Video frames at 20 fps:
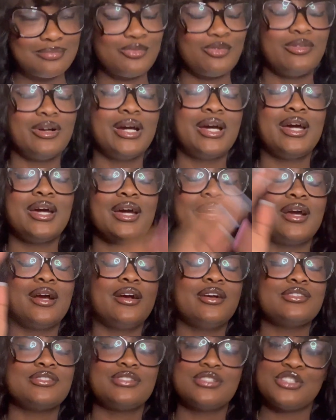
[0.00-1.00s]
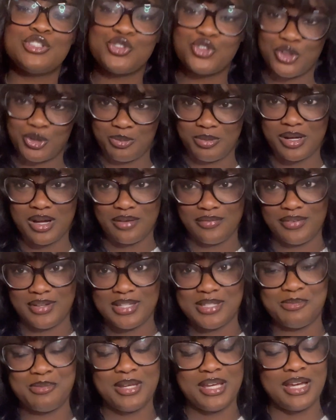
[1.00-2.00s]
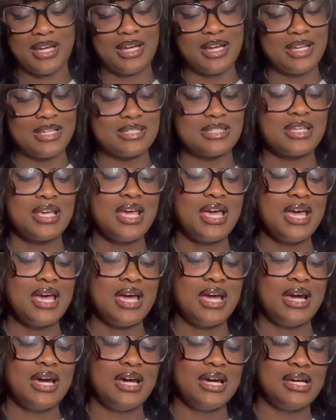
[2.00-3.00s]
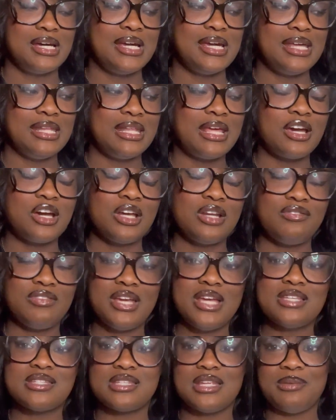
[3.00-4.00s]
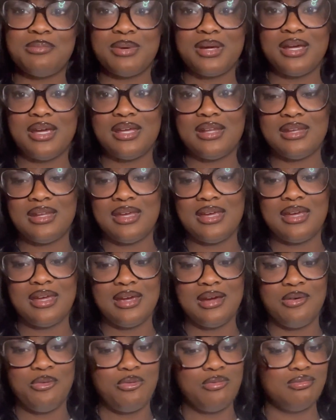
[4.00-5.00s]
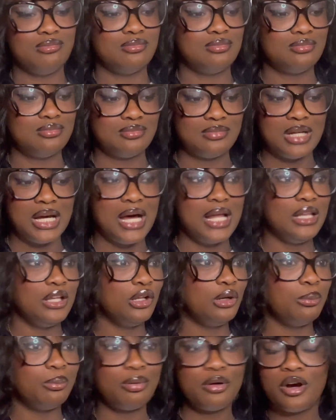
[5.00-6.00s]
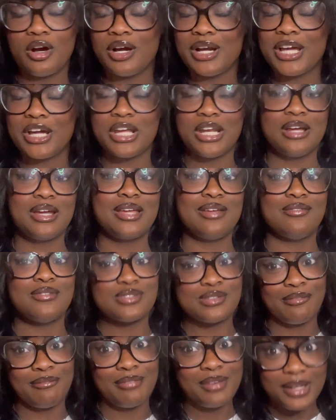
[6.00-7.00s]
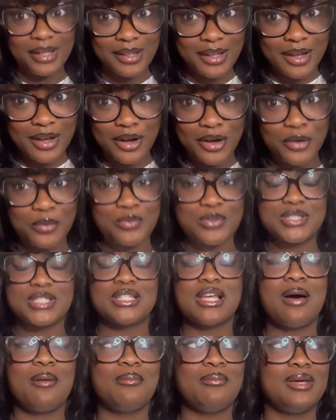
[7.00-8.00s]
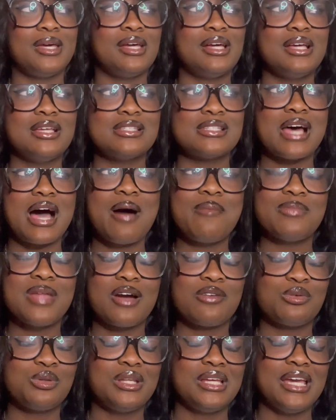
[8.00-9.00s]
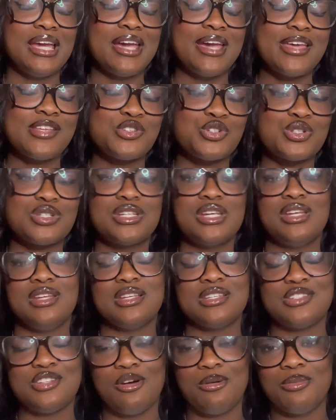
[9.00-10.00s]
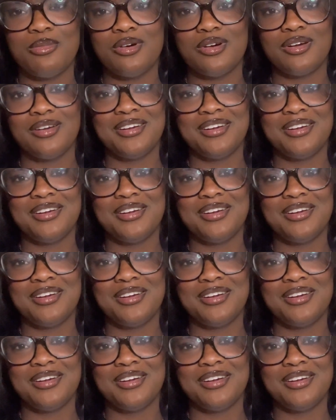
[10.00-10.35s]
Where's the Street Profits? Because they could have easily been in a little part. They could have given us a video, something, because I'm not really interested in this no more.